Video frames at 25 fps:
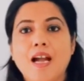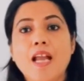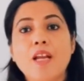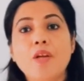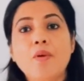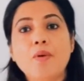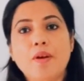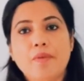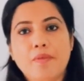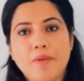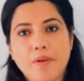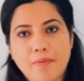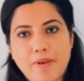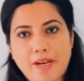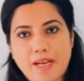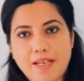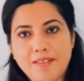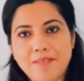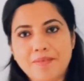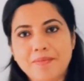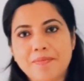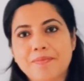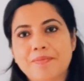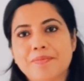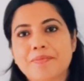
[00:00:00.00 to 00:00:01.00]
Hello
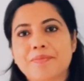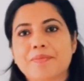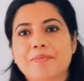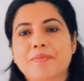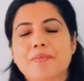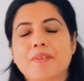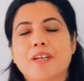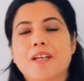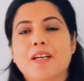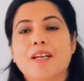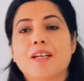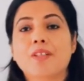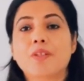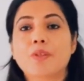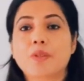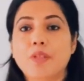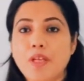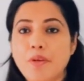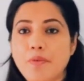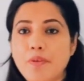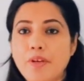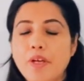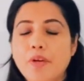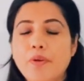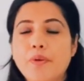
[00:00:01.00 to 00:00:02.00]
everyone.
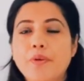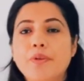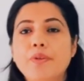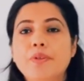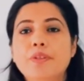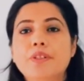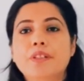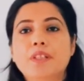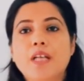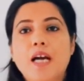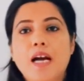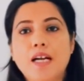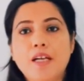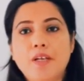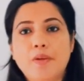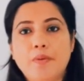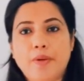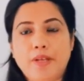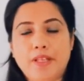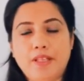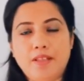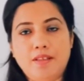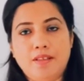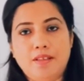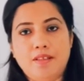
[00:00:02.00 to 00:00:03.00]
Today we are going to start
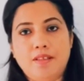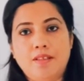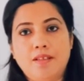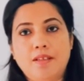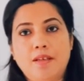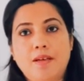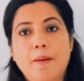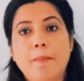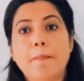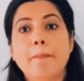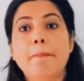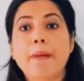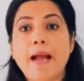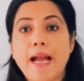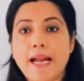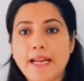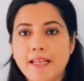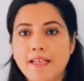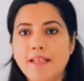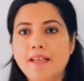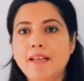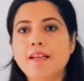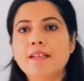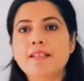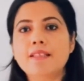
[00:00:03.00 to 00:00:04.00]
with
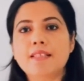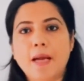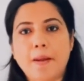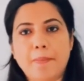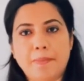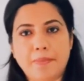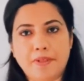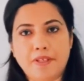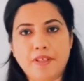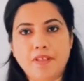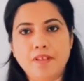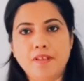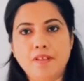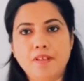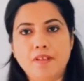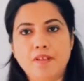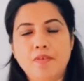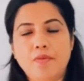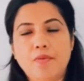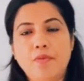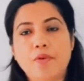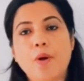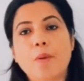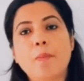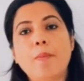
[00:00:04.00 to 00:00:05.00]
banking chapter
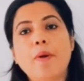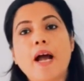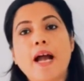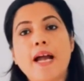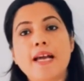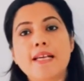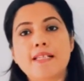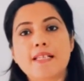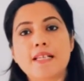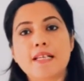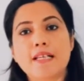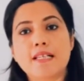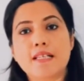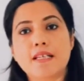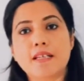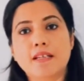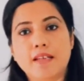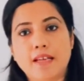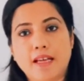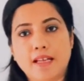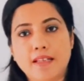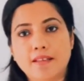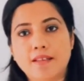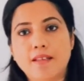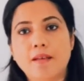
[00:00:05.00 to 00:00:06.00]
from ICSE
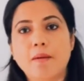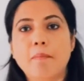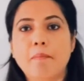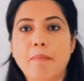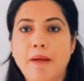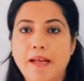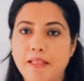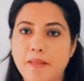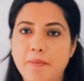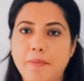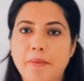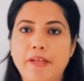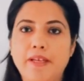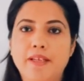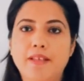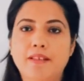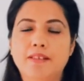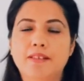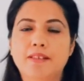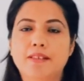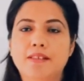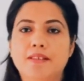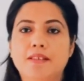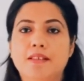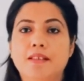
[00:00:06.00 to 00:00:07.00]
10th
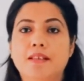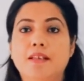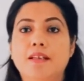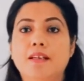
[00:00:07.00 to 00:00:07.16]
Mathematics.